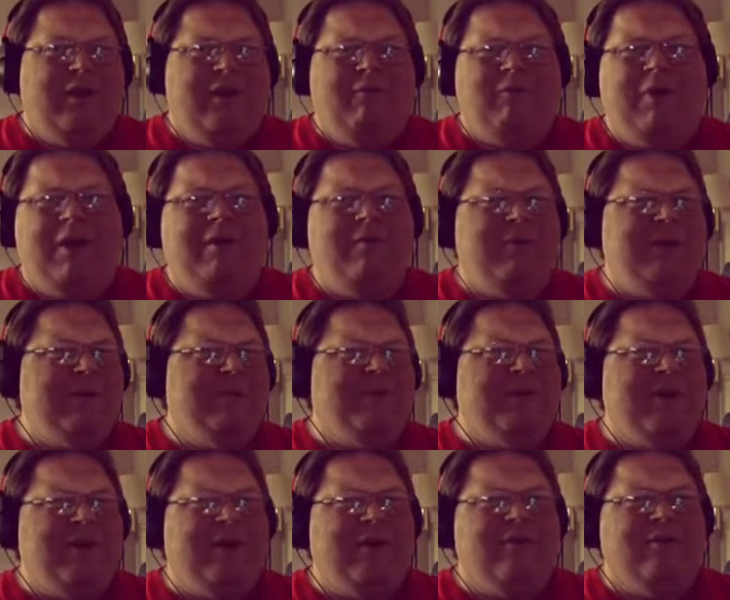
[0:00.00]
Why do I keep
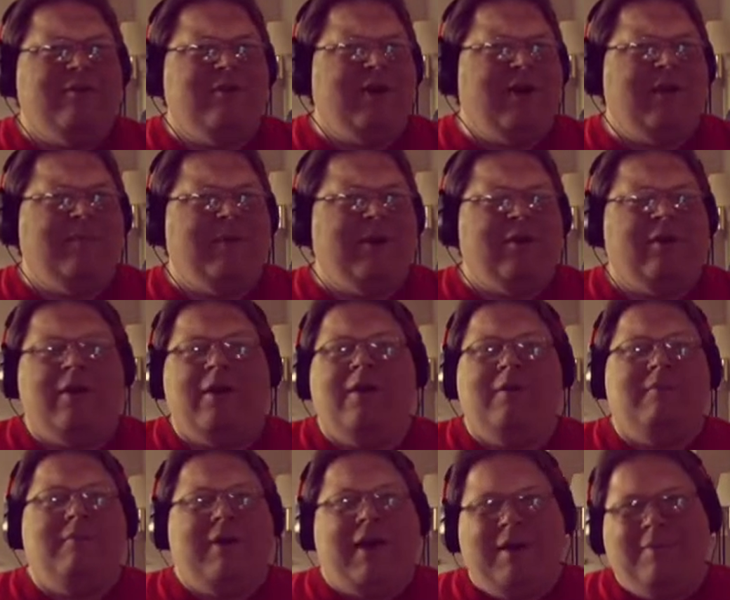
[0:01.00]
saying Air? It's not iPad Air.
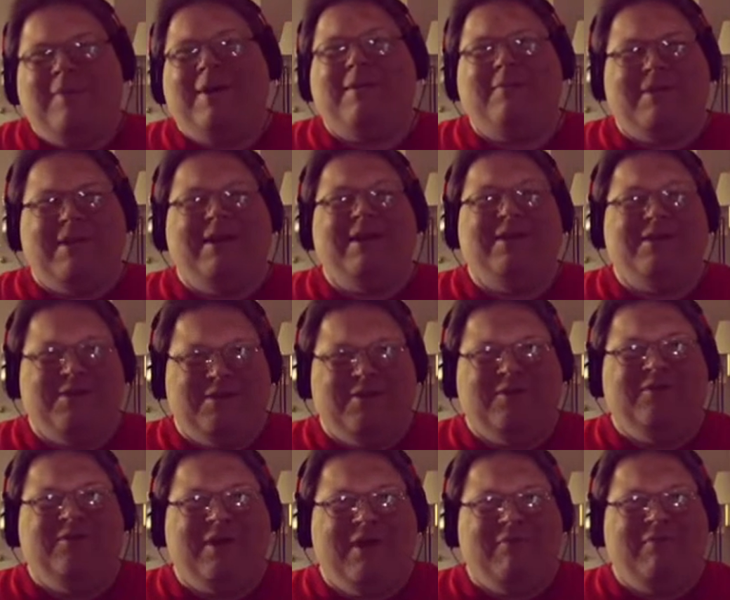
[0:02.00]
iPad Mini
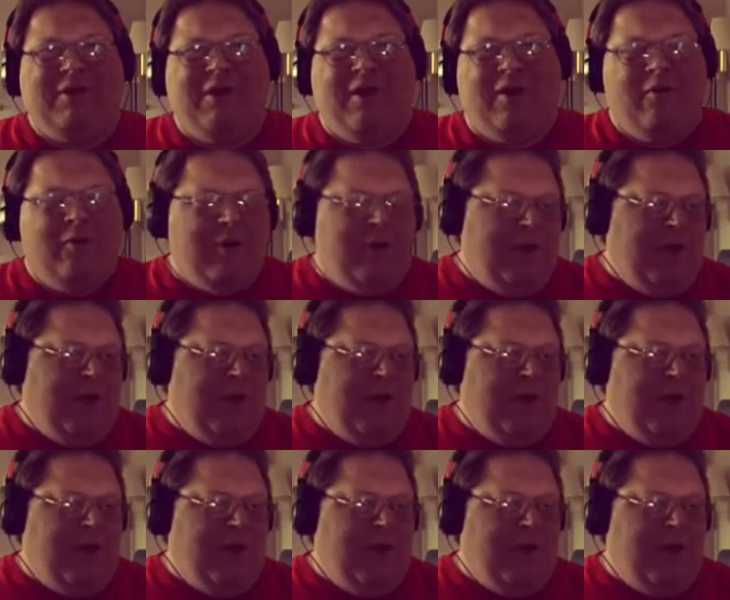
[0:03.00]
2. There we go.